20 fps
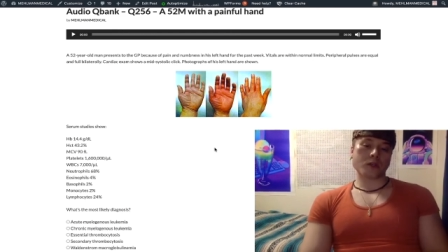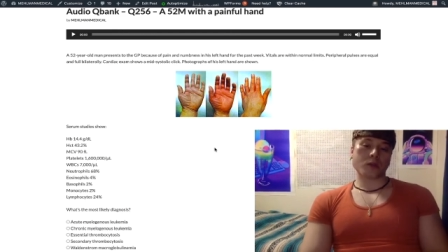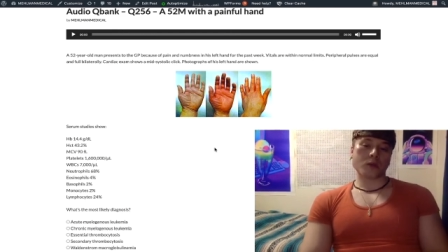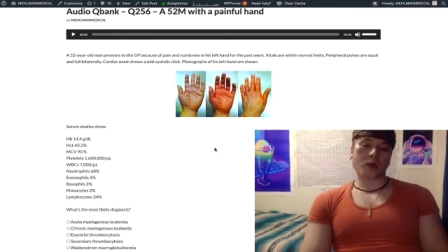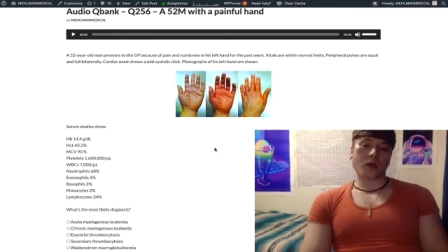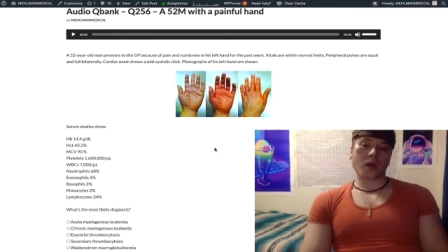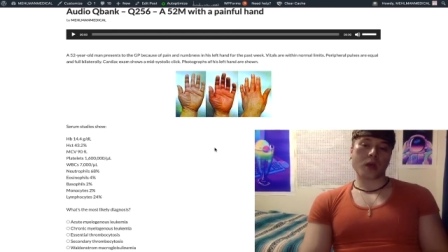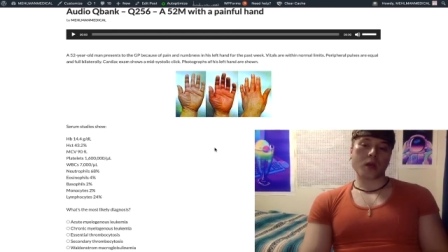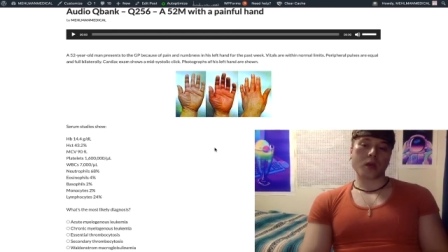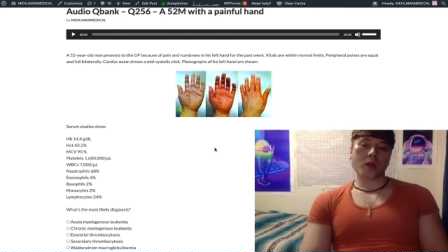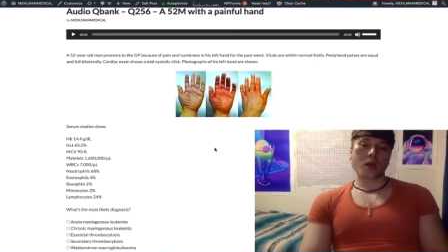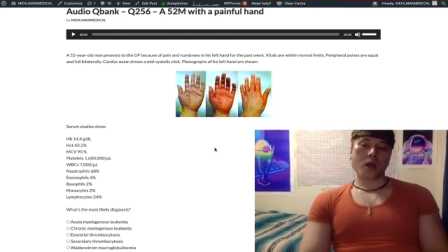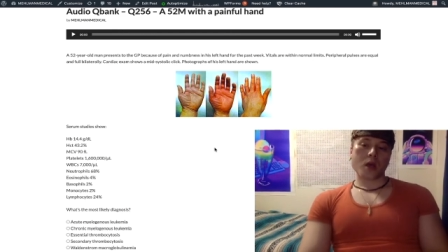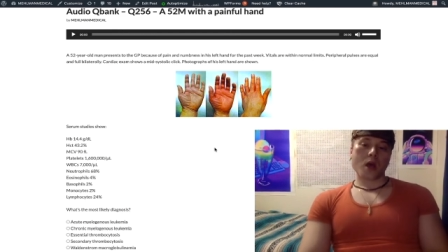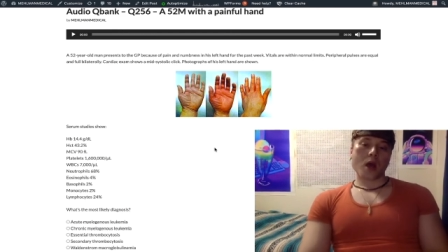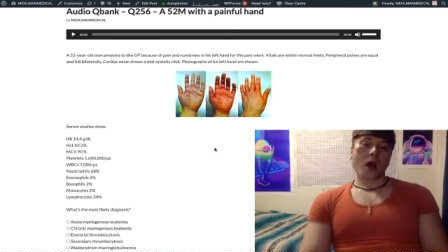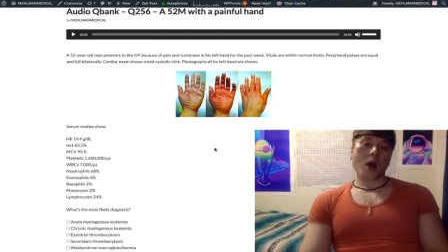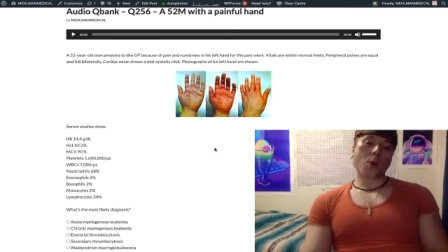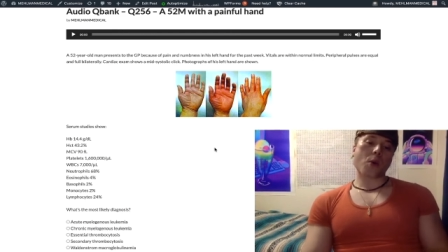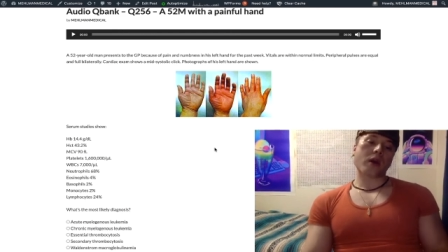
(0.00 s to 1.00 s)
Okay,
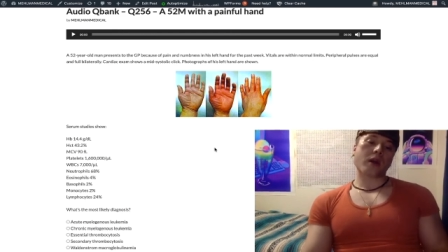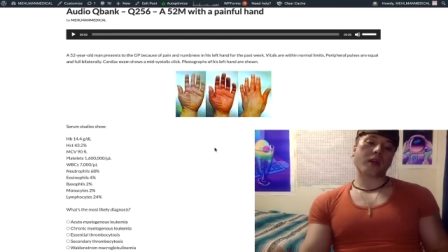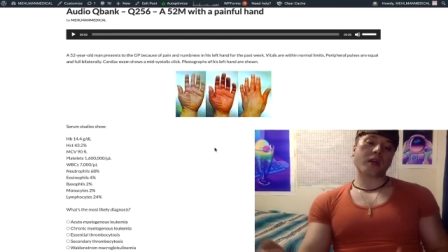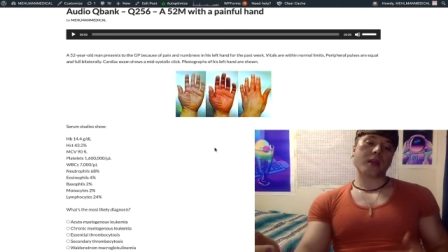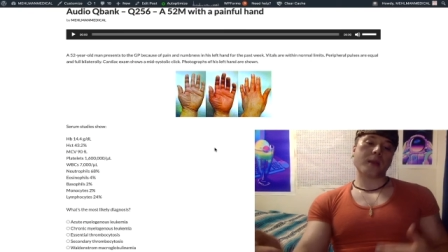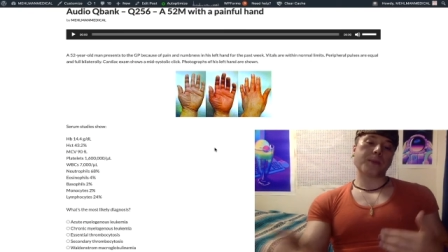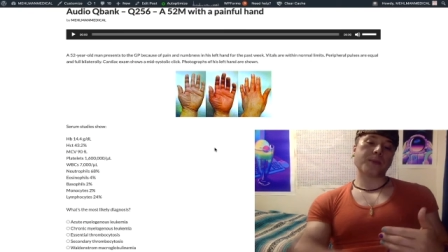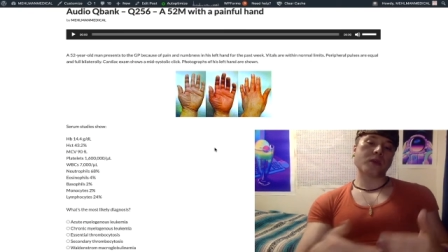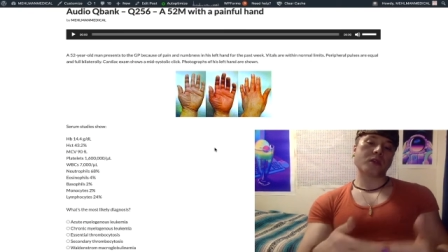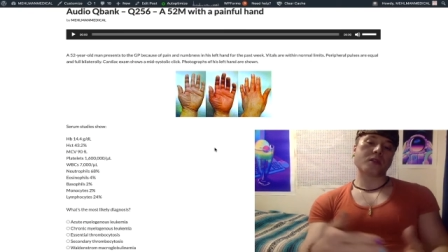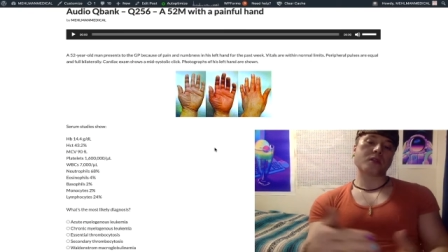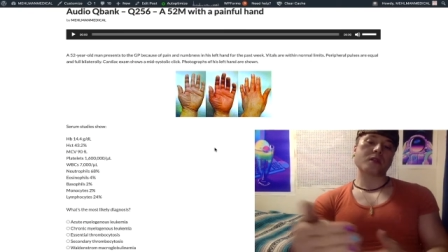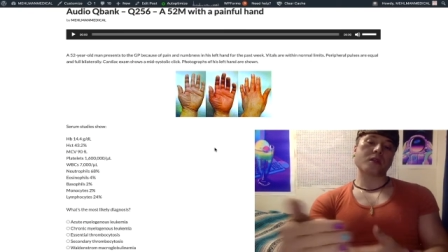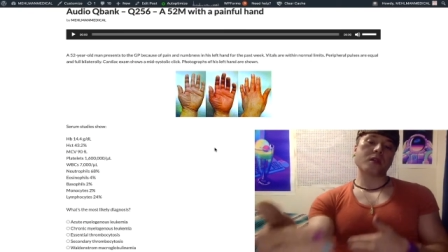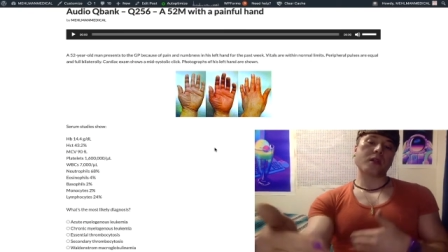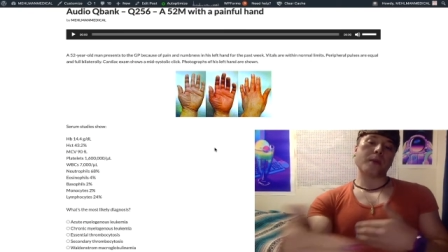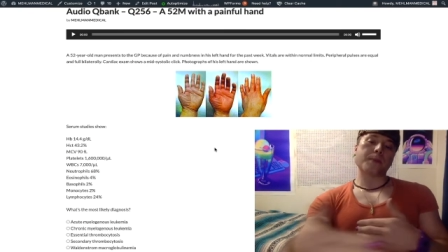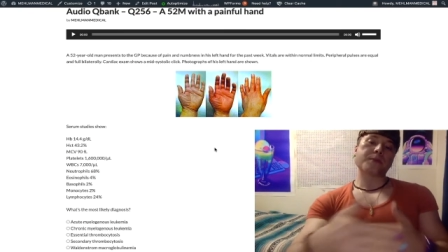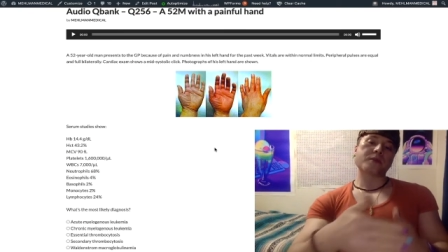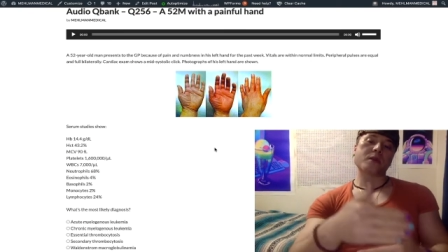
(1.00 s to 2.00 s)
I want to keep this
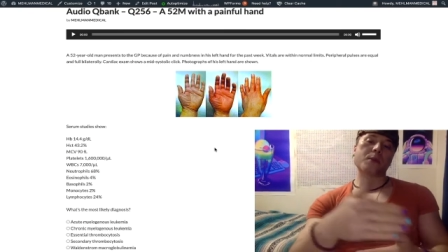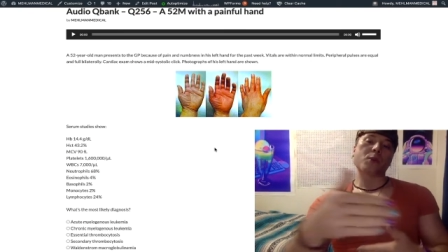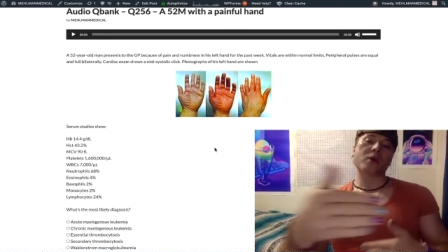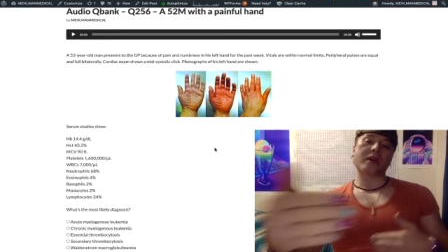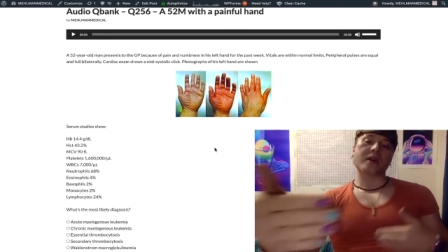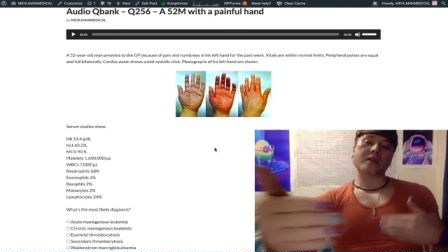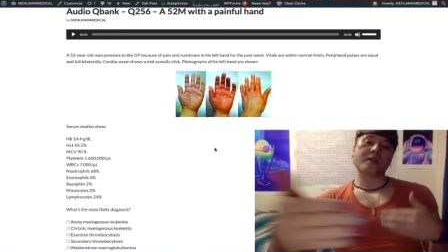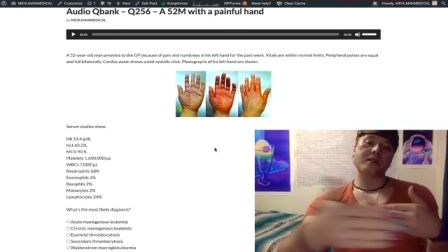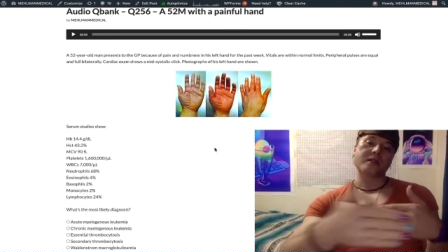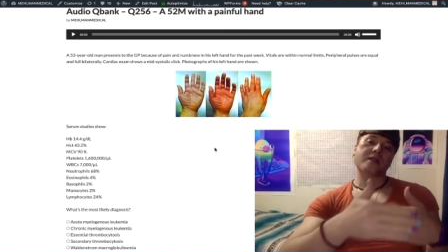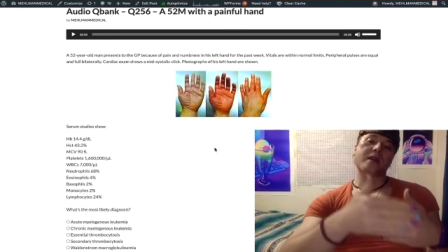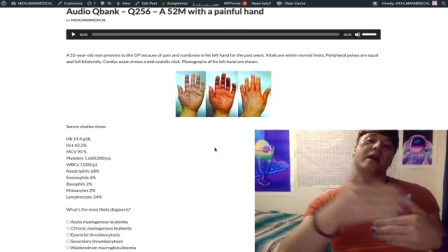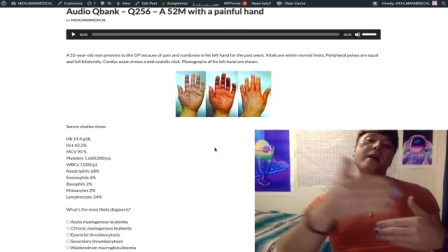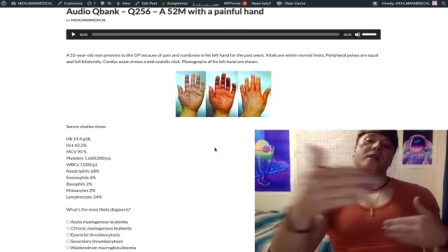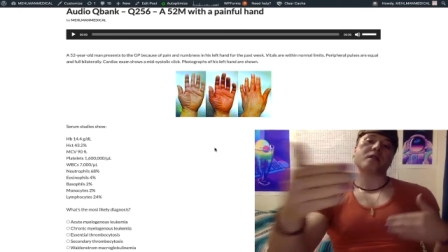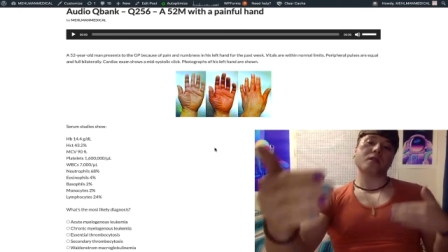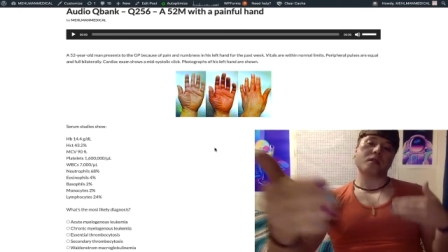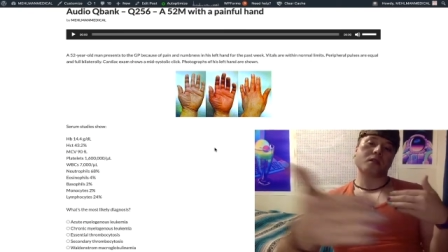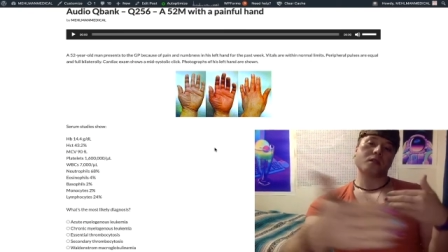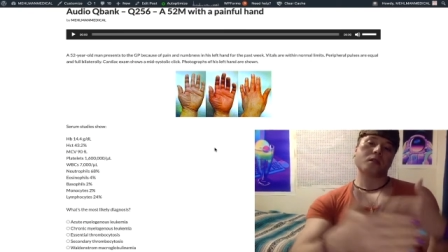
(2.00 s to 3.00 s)
clip somewhat
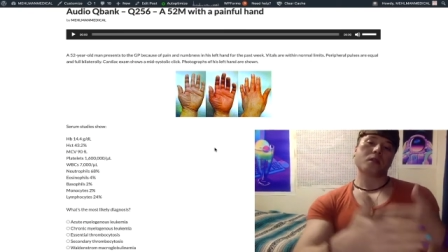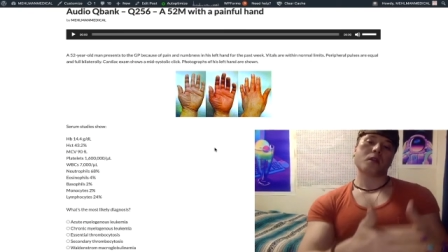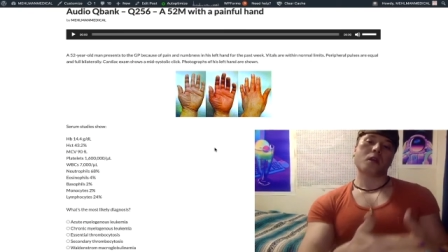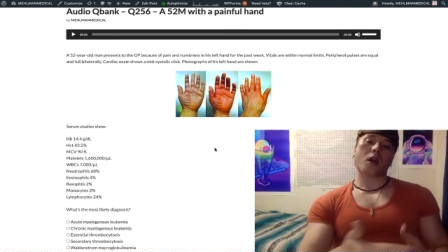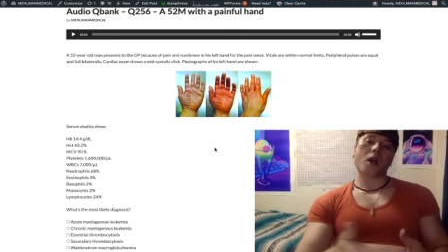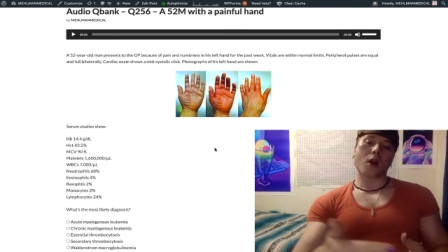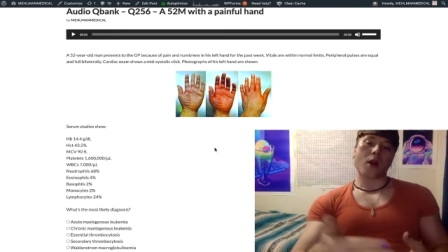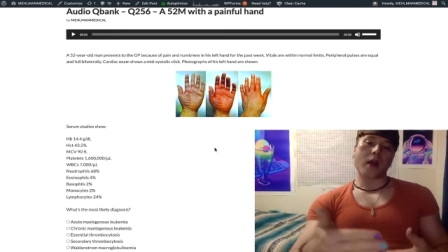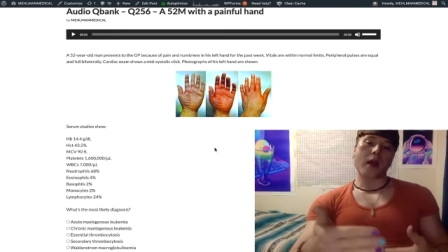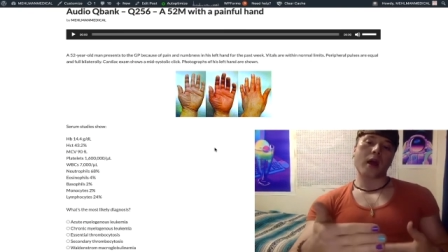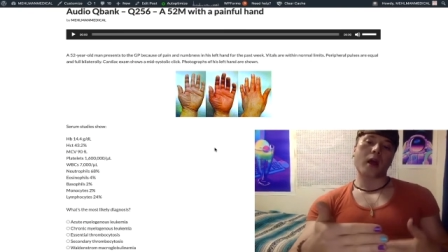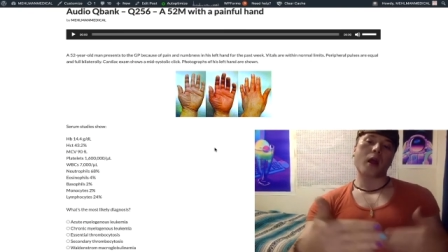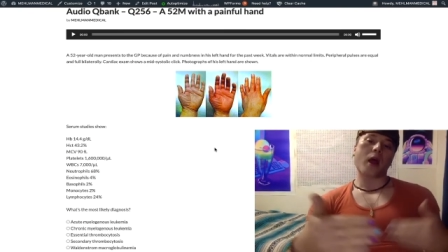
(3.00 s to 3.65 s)
concise all right.